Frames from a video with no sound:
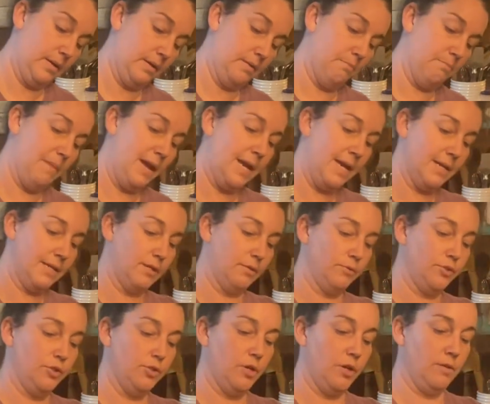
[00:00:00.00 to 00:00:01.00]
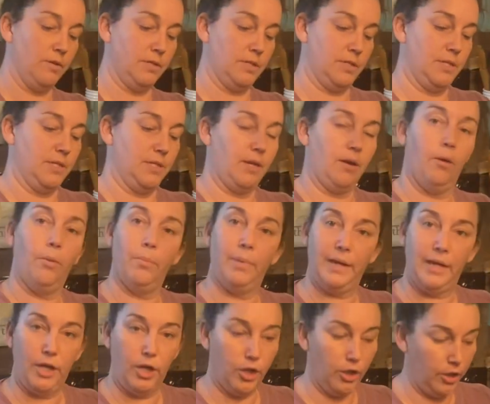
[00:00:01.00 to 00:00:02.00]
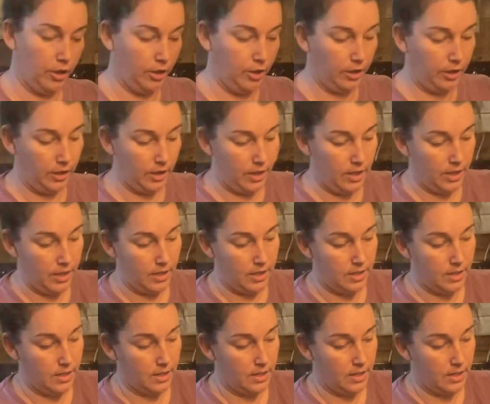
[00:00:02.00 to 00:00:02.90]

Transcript: Man, don't you know this is going to be good.